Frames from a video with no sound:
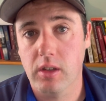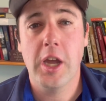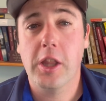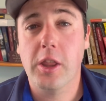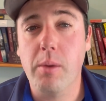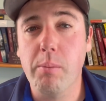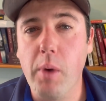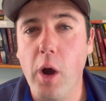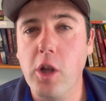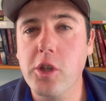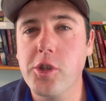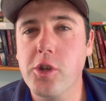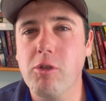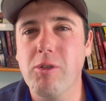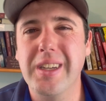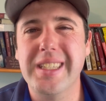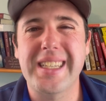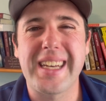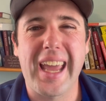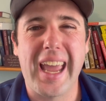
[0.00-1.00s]
The monster
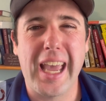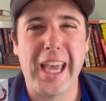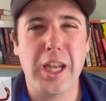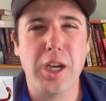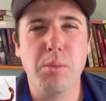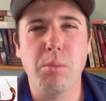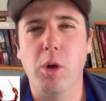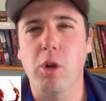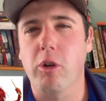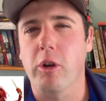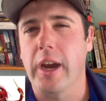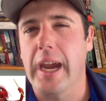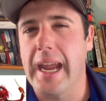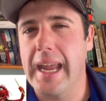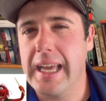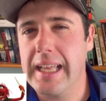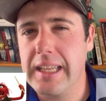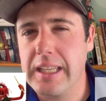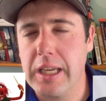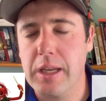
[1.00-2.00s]
is an animal or
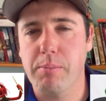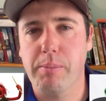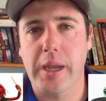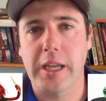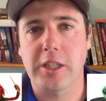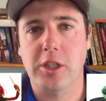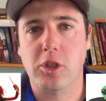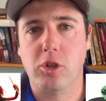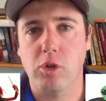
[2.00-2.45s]
alien-based